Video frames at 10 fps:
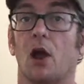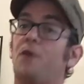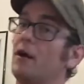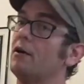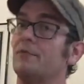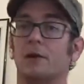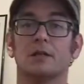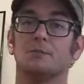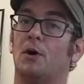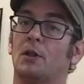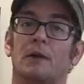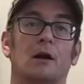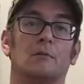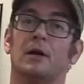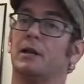Very, very small
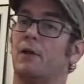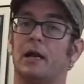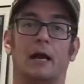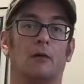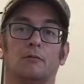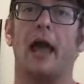amount of money right now.